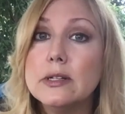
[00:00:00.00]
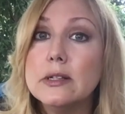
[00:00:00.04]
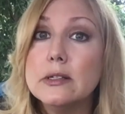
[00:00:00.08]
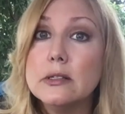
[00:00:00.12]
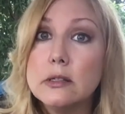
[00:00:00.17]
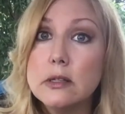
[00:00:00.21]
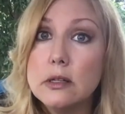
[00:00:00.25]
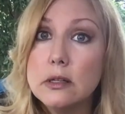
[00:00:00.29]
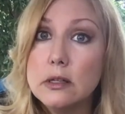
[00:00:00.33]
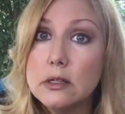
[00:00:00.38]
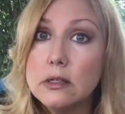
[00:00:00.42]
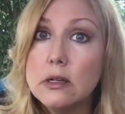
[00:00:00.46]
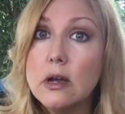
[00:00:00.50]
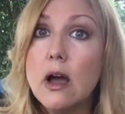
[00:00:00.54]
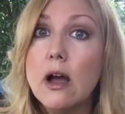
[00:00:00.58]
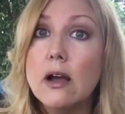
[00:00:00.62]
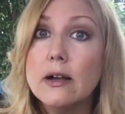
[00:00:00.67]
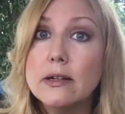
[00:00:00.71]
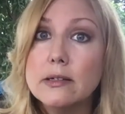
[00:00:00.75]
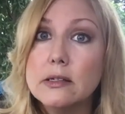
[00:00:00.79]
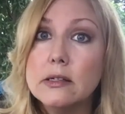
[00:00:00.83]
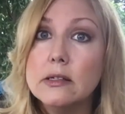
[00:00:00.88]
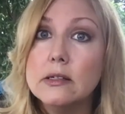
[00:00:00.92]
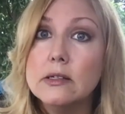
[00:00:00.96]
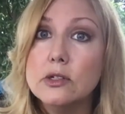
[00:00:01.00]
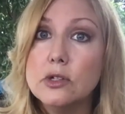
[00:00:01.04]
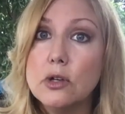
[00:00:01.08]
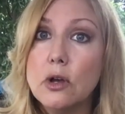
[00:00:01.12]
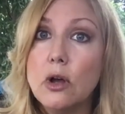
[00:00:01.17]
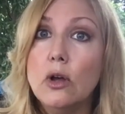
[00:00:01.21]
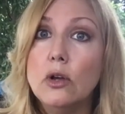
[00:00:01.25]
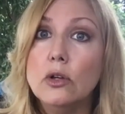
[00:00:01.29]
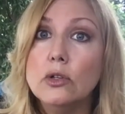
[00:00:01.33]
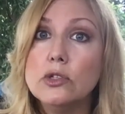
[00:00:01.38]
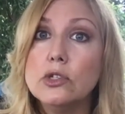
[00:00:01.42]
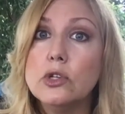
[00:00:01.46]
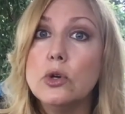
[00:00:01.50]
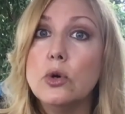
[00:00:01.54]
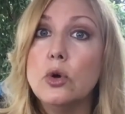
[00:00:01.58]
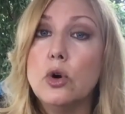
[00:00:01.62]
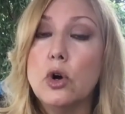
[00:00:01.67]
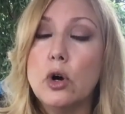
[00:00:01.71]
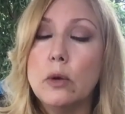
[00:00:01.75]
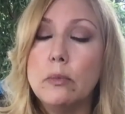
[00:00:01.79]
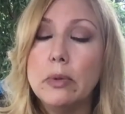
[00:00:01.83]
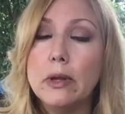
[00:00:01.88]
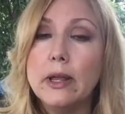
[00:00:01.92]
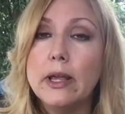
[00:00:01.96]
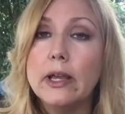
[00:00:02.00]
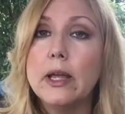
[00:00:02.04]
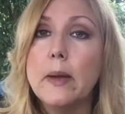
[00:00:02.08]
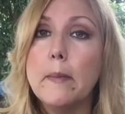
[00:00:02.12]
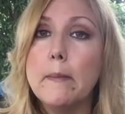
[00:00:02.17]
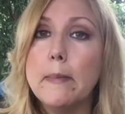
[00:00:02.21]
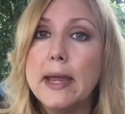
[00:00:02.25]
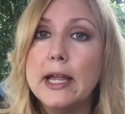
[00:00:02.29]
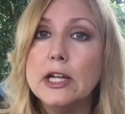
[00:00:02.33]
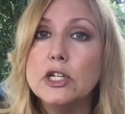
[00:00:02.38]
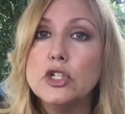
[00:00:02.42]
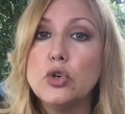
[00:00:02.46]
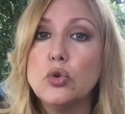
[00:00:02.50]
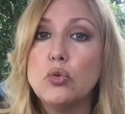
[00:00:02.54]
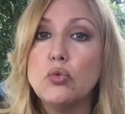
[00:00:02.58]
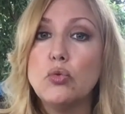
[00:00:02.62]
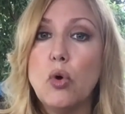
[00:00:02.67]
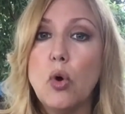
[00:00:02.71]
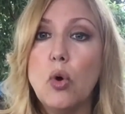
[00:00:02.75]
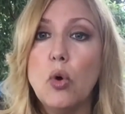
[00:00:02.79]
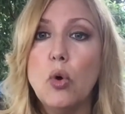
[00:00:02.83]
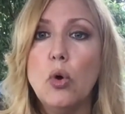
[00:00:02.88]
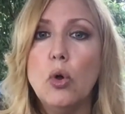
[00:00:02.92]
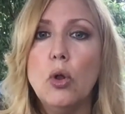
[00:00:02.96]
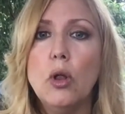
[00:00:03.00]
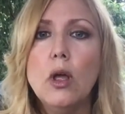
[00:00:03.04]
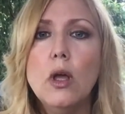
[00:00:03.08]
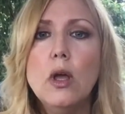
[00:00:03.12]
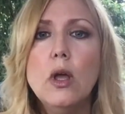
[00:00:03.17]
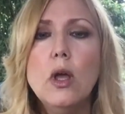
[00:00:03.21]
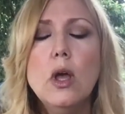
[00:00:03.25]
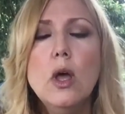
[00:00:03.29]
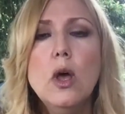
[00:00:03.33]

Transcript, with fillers: it's the toxins also are playing a major role.